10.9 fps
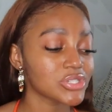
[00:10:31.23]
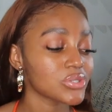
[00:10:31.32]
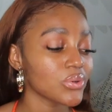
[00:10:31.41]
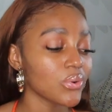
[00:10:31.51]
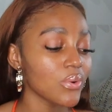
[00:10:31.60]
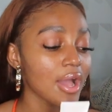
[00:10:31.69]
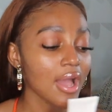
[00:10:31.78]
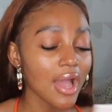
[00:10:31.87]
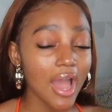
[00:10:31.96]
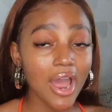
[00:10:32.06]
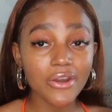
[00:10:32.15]
So
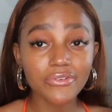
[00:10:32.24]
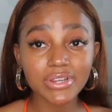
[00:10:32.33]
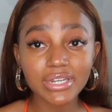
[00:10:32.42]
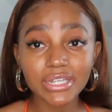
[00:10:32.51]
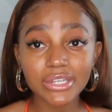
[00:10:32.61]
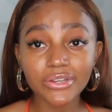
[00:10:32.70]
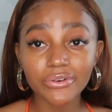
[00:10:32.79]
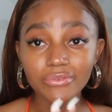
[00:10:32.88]
I really,